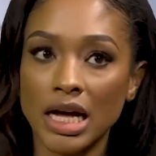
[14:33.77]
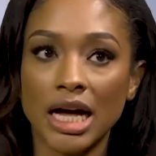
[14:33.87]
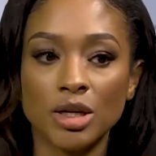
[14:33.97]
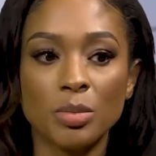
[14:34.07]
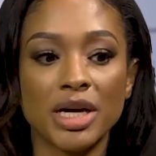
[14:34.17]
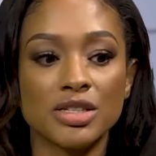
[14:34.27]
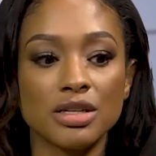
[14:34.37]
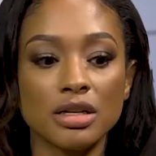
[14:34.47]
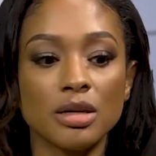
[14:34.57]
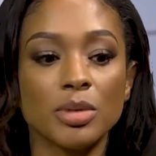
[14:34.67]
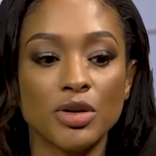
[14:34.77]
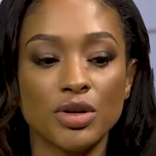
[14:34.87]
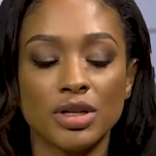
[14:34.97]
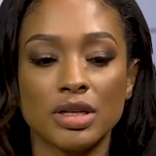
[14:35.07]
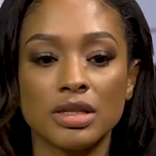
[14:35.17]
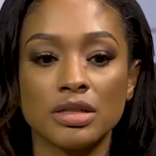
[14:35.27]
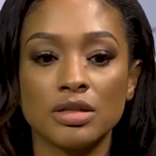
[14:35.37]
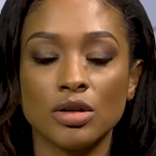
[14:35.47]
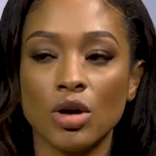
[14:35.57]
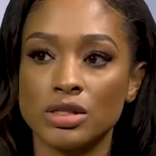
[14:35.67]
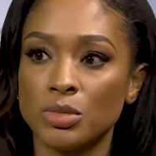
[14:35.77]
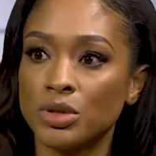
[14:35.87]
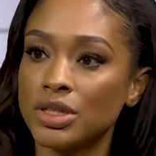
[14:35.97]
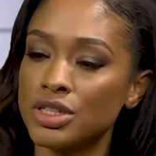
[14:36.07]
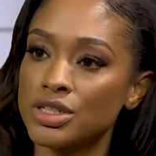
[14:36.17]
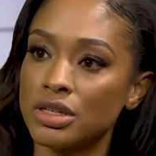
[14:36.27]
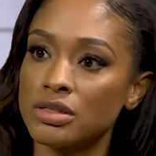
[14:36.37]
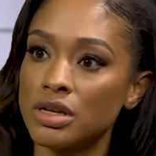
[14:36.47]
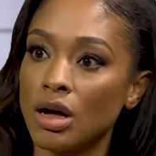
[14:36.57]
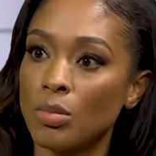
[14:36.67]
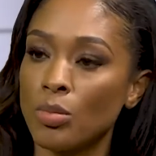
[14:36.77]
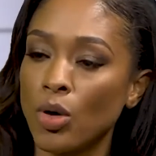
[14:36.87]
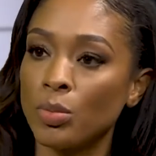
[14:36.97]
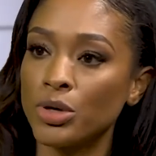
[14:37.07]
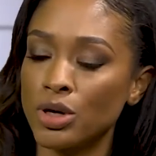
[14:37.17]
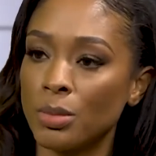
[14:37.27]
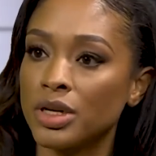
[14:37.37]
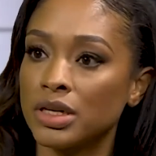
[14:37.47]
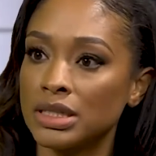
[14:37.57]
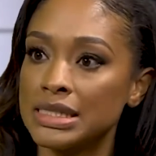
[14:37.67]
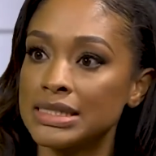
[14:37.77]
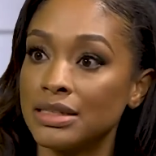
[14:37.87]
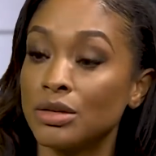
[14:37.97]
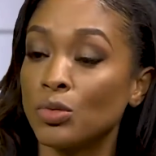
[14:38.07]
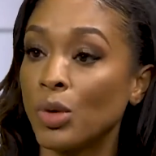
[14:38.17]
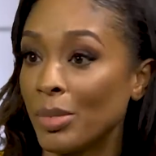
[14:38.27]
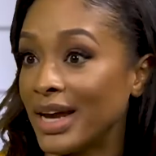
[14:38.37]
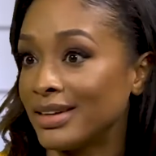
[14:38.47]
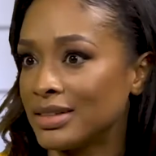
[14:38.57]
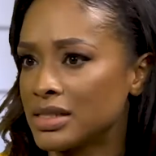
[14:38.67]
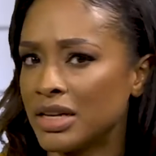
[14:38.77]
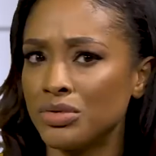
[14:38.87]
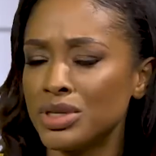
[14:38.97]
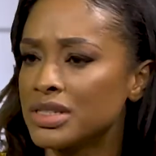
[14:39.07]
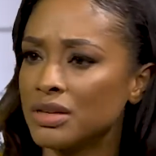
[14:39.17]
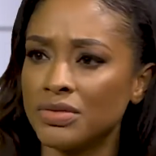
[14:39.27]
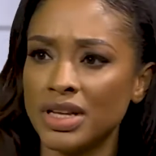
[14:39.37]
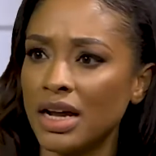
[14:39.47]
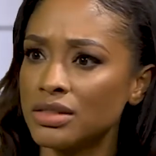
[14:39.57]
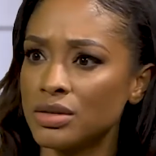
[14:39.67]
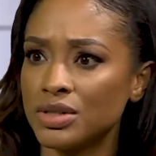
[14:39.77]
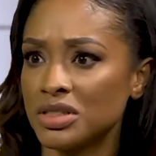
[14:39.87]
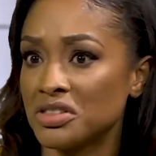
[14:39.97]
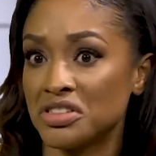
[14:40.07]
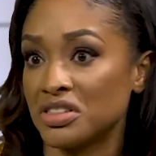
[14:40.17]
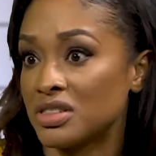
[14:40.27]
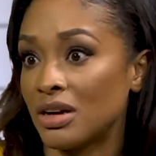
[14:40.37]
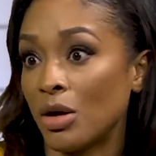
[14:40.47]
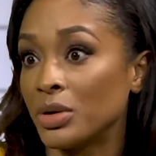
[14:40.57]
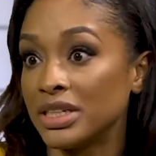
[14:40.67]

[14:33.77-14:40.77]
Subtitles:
And you mentioned a little bit earlier that autoimmune conditions are more predominantly seen in women. Is there any reason for that, or is it just how it